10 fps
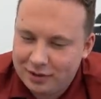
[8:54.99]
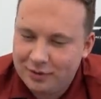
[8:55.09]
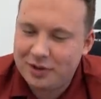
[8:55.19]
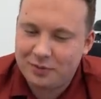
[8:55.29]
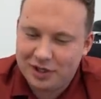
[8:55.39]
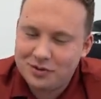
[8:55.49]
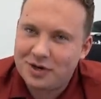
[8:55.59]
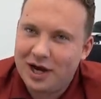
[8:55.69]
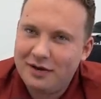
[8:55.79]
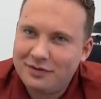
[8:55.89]
You want a rear
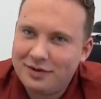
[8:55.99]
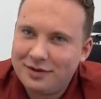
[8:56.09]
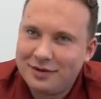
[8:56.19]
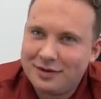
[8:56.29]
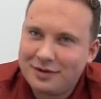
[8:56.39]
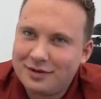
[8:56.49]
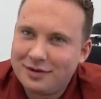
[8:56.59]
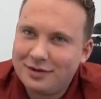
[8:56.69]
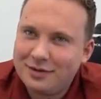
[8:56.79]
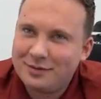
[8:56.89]
drive? Yeah.
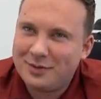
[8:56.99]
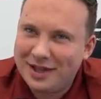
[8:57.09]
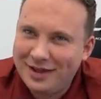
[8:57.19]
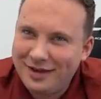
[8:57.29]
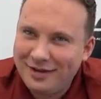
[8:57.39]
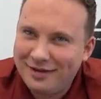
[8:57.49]
Really?